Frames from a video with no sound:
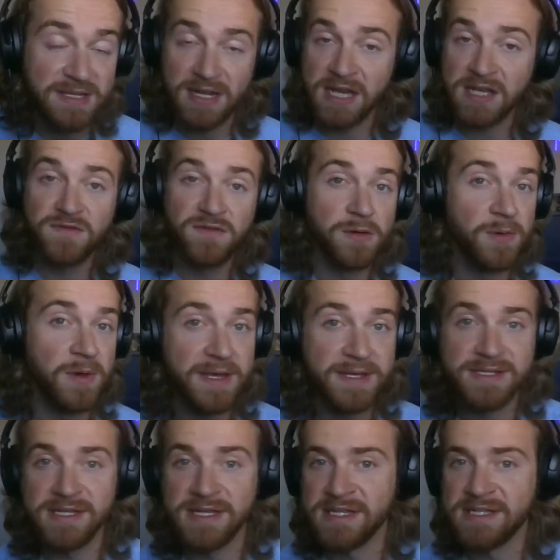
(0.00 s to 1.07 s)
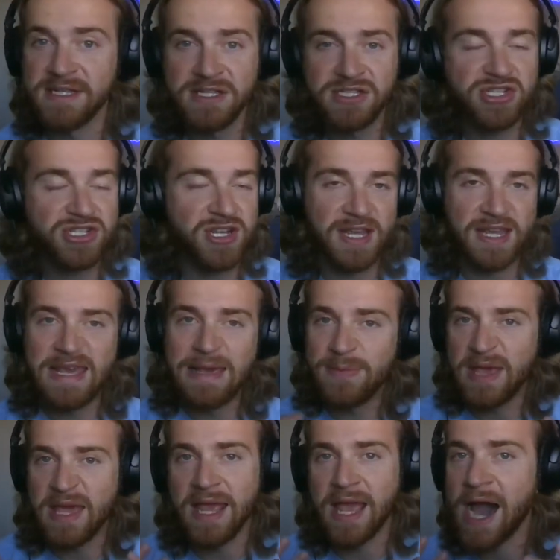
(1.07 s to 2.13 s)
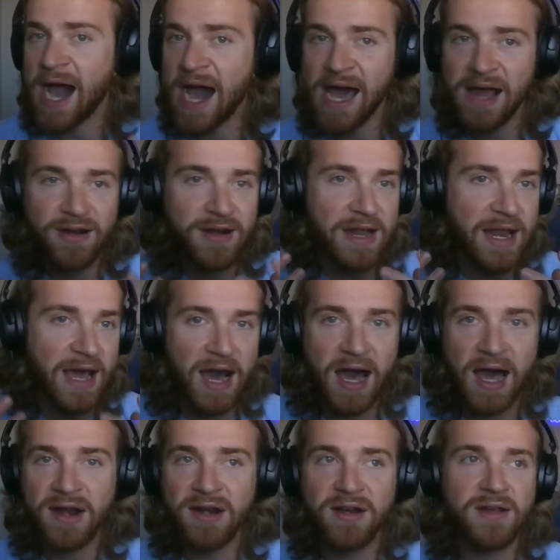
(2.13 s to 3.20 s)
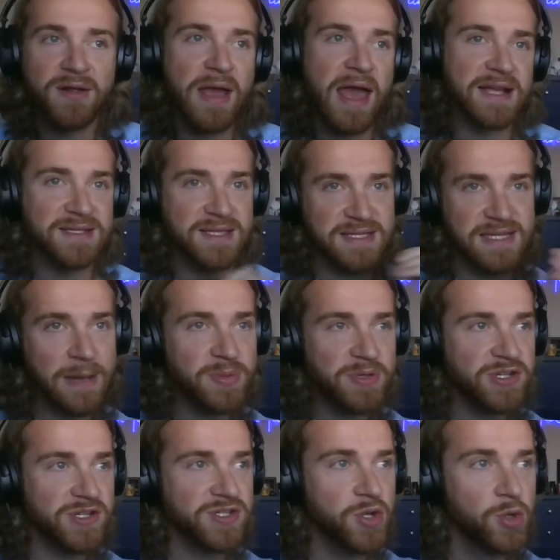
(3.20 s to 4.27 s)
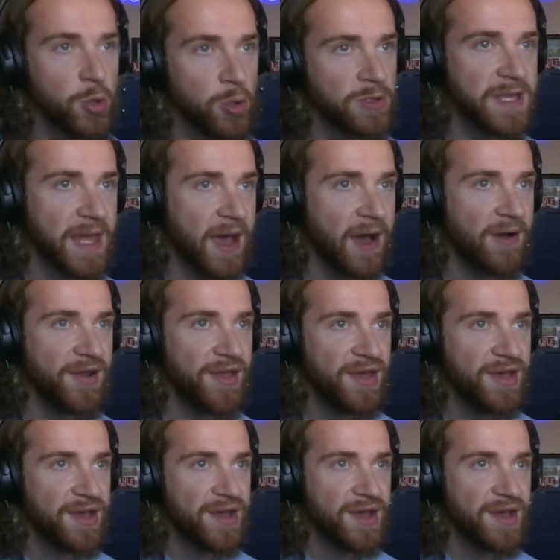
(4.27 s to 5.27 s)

The next few weeks is just going to keep getting hotter and hotter as the temperatures cool down.